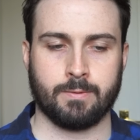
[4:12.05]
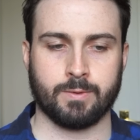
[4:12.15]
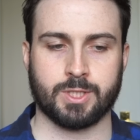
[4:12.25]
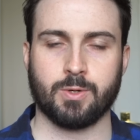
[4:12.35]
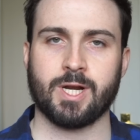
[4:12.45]

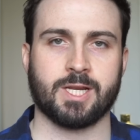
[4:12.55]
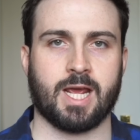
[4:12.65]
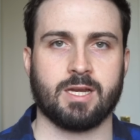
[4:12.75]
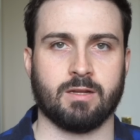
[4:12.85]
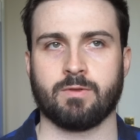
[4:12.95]
was so
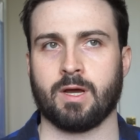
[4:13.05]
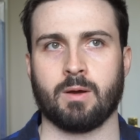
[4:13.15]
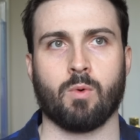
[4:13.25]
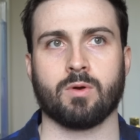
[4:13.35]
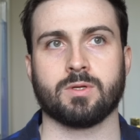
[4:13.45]
inattentive that
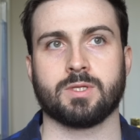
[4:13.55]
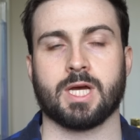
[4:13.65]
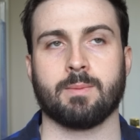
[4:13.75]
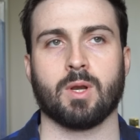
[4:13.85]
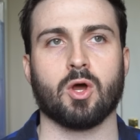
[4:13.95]
I one
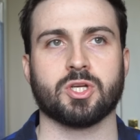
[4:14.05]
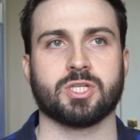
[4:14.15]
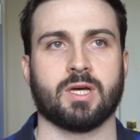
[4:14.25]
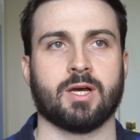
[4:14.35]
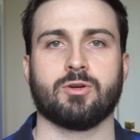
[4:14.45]
time
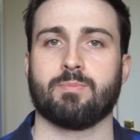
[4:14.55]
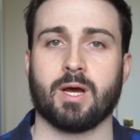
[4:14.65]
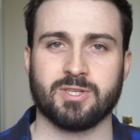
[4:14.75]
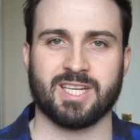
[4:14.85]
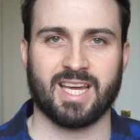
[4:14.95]
lost
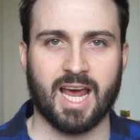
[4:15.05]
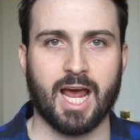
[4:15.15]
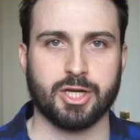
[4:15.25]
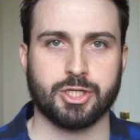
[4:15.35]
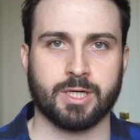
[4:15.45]
£100 in cash,